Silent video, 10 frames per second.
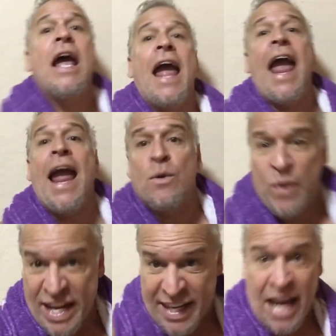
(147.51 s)
and we
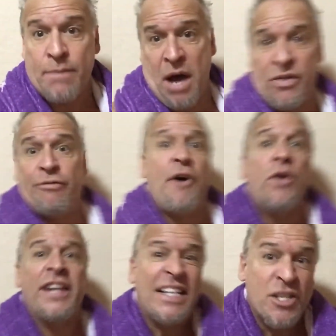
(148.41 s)
get them on the phone and
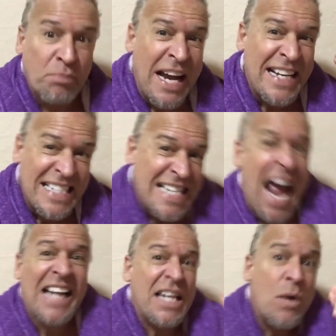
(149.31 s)
explain
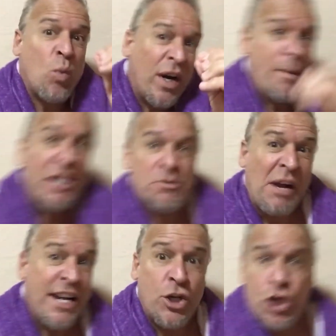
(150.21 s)
exactly what I'm
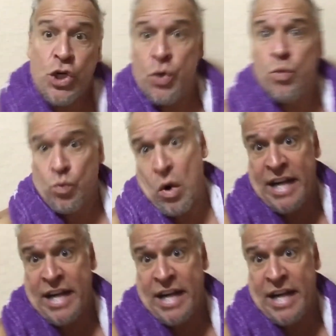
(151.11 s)
explaining to you right